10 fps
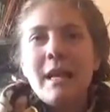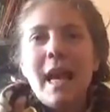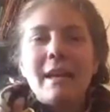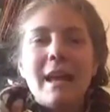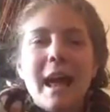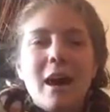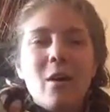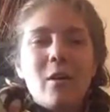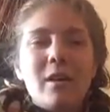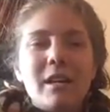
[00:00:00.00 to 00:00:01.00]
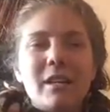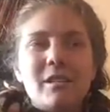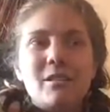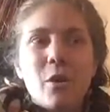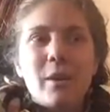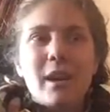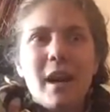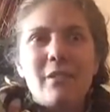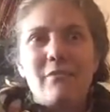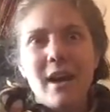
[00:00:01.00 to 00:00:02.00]
And now it's going
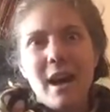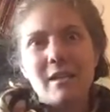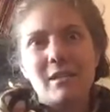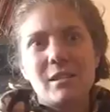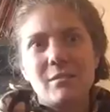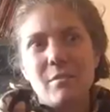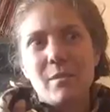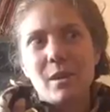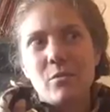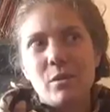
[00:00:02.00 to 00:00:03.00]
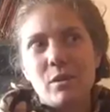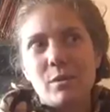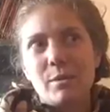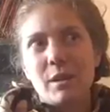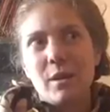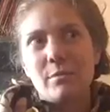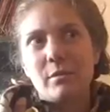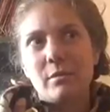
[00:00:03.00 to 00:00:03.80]
kind of fast, and maybe I don't want it to speed up.